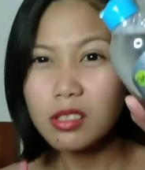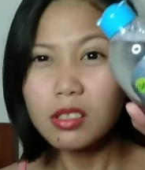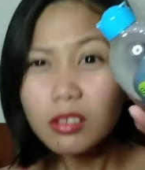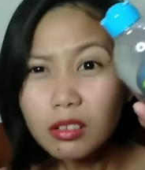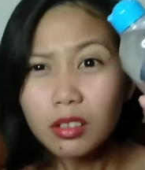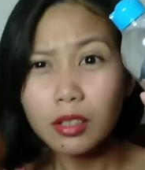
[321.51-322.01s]

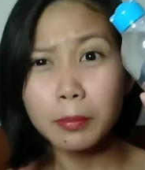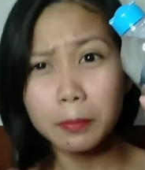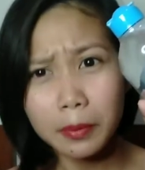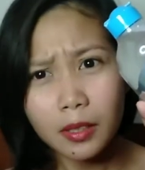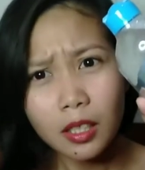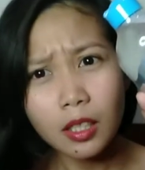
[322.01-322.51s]
Sun
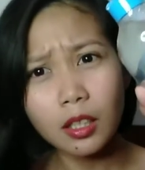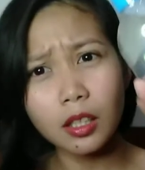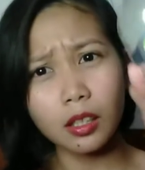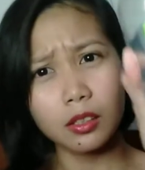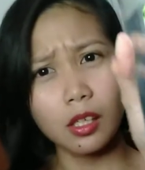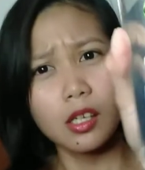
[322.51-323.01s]

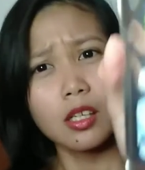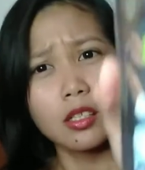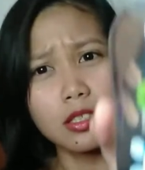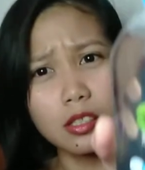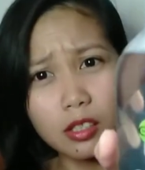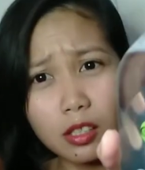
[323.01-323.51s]
kapag
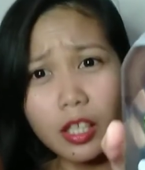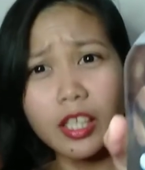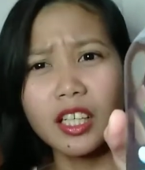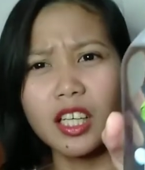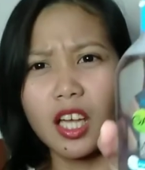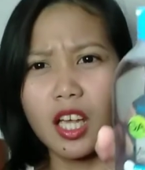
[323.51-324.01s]
sa
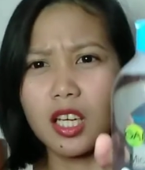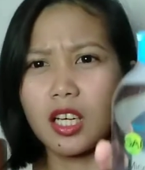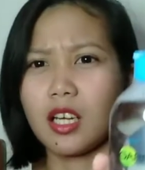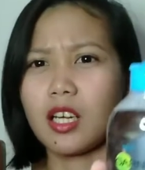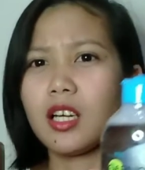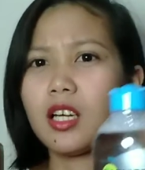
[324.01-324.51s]
Garnier
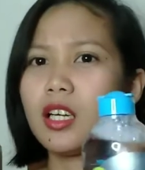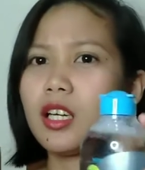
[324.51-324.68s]
na.